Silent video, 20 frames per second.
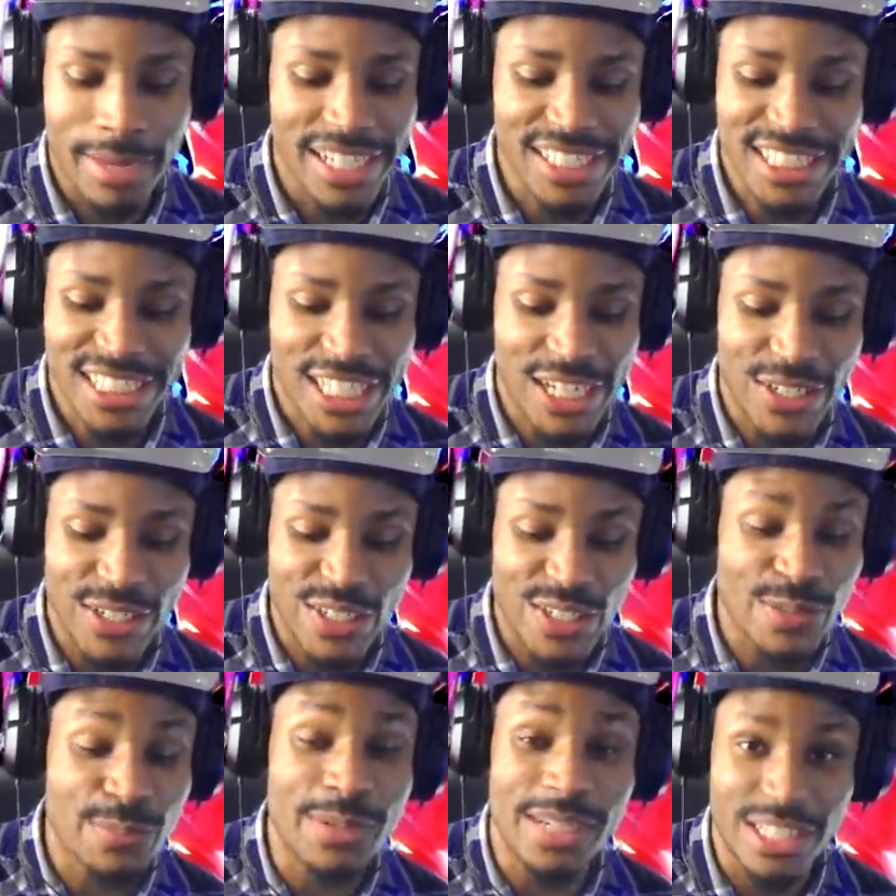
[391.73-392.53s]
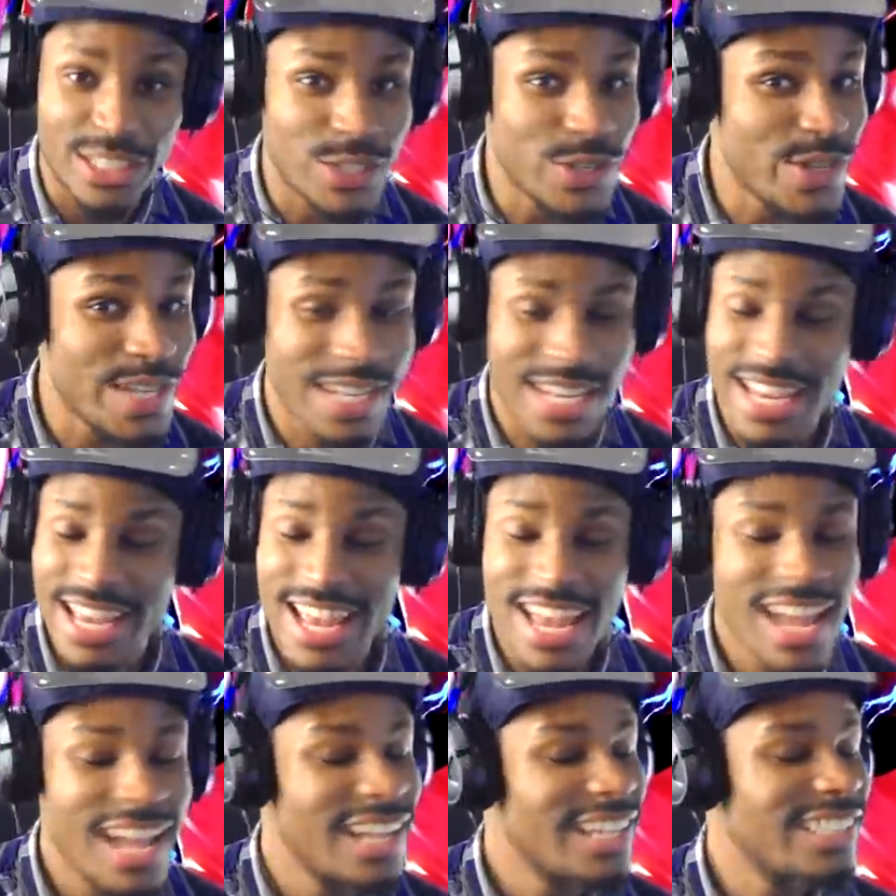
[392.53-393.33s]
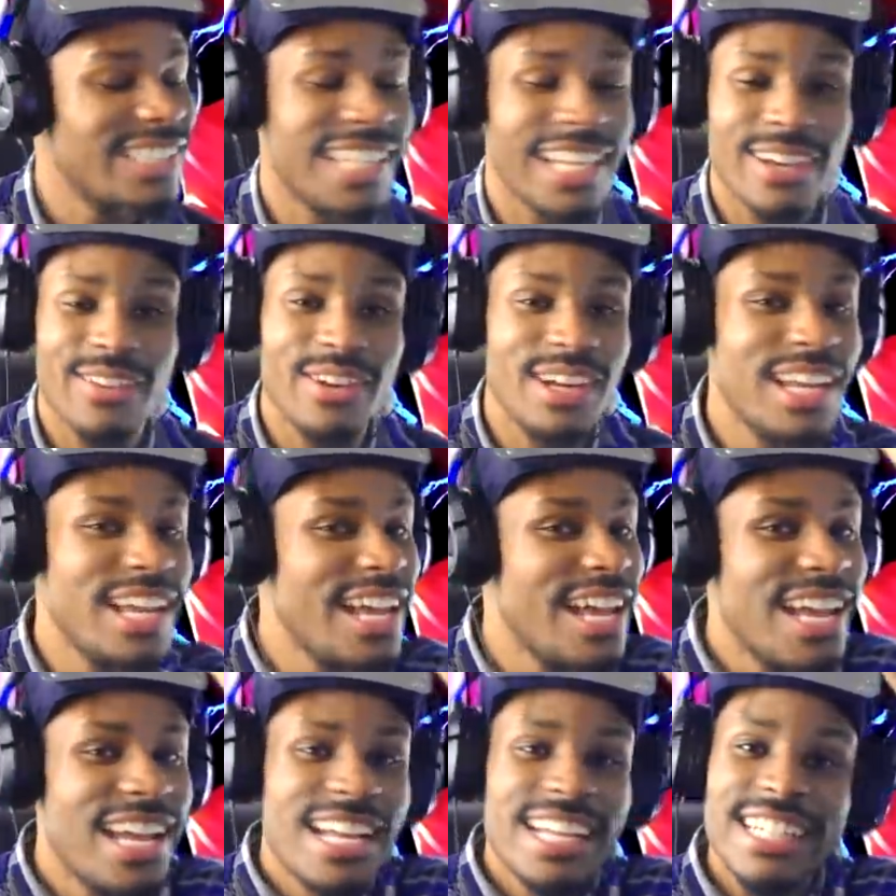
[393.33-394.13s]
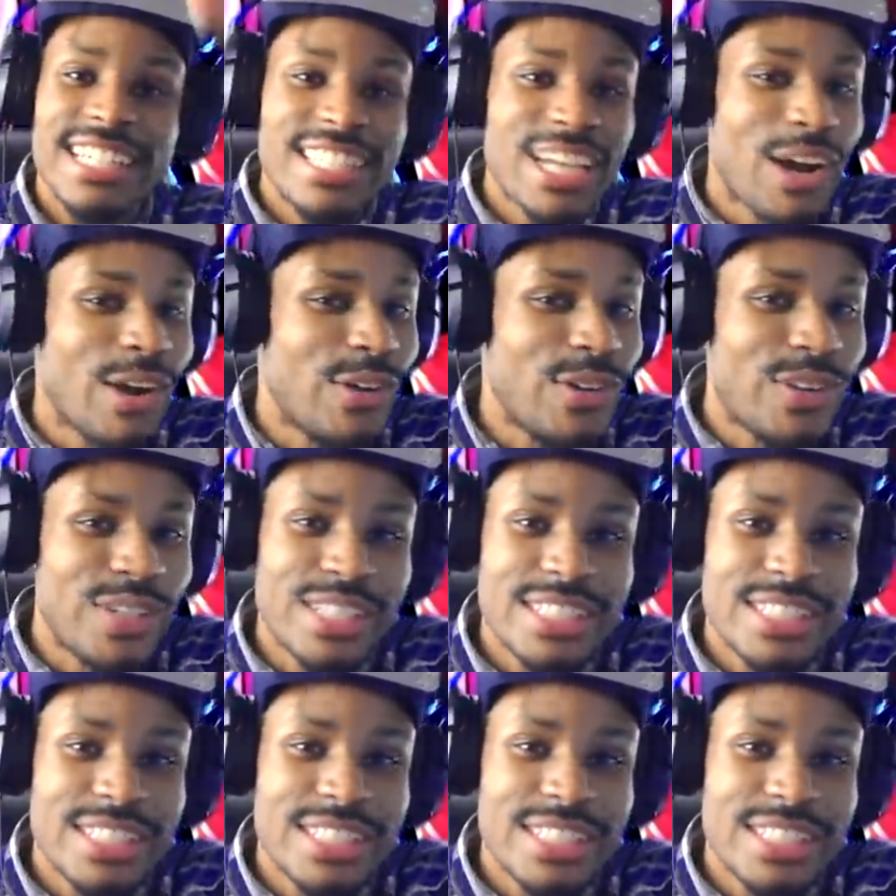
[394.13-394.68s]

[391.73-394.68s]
much, Goku, but you can take. Yo,